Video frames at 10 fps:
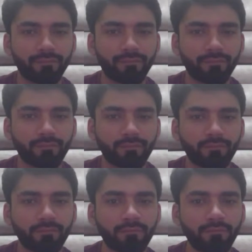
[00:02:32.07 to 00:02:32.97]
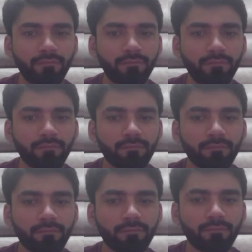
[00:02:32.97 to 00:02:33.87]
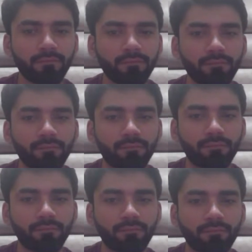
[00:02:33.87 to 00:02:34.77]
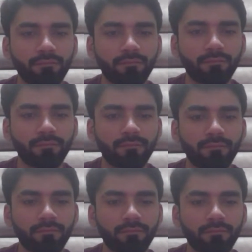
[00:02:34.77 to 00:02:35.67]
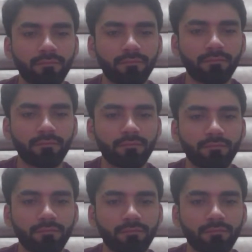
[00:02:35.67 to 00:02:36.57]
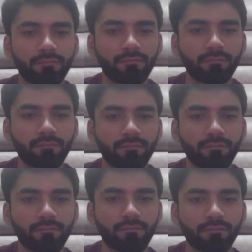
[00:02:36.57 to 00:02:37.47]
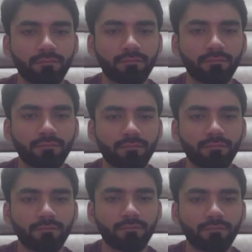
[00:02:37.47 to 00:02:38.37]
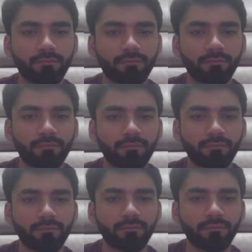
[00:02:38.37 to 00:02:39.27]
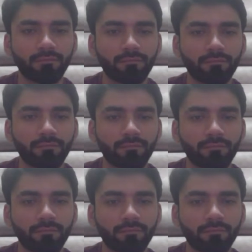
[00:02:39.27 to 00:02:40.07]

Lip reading: (not speaking)